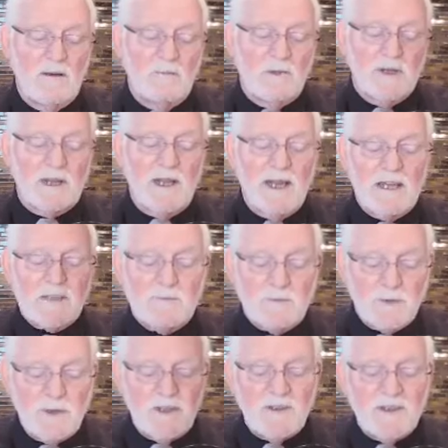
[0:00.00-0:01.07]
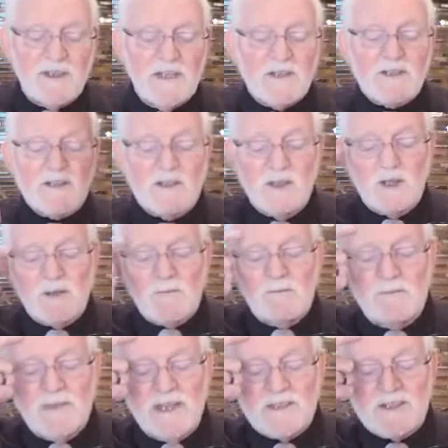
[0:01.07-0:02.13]
But alas, breathing in
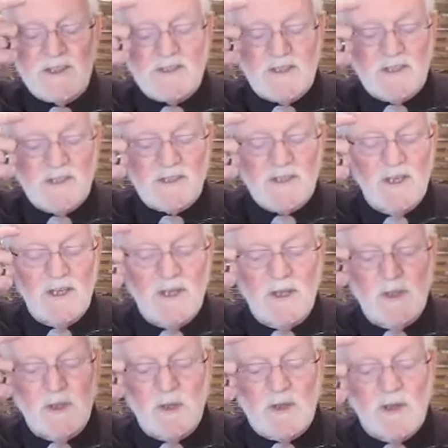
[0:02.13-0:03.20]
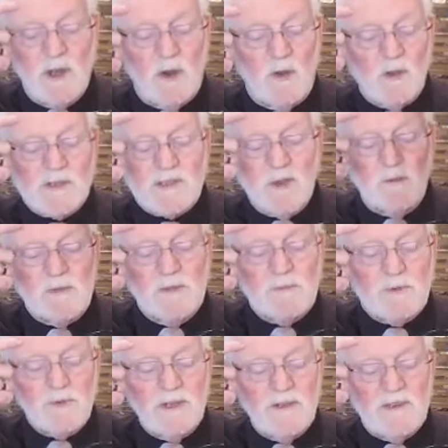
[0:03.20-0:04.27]
certain messages, you can also be
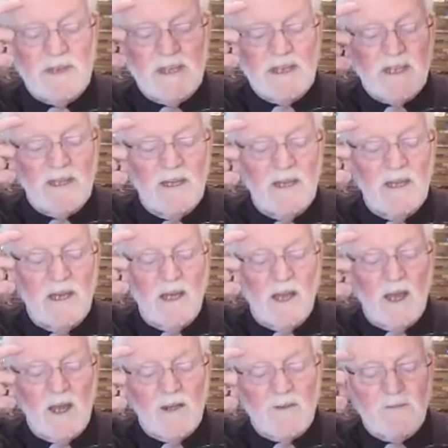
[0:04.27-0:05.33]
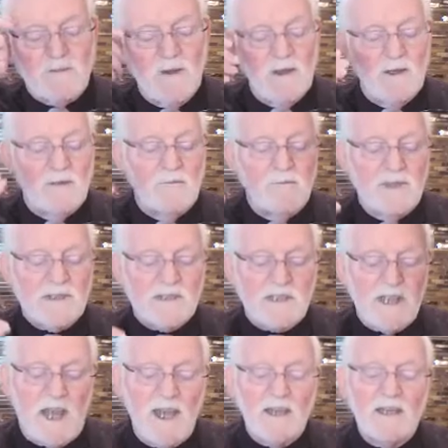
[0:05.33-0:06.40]
breathing in a lot of
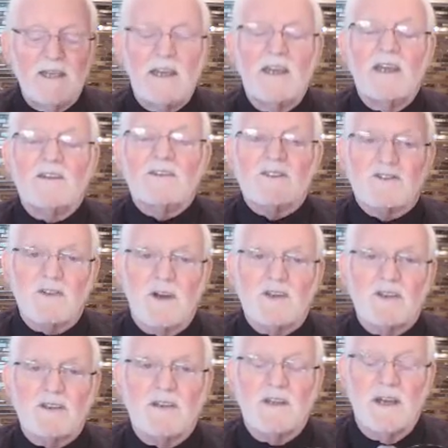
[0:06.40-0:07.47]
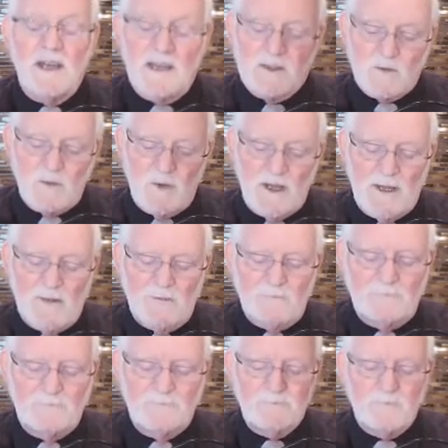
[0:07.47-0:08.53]
misguiding instruction as well,
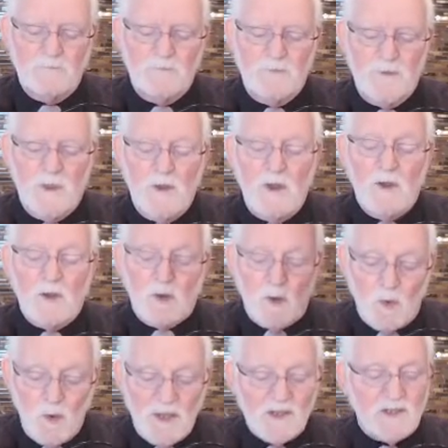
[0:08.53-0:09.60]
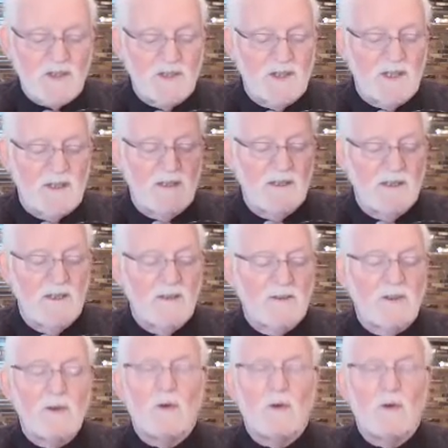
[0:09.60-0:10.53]
questioning the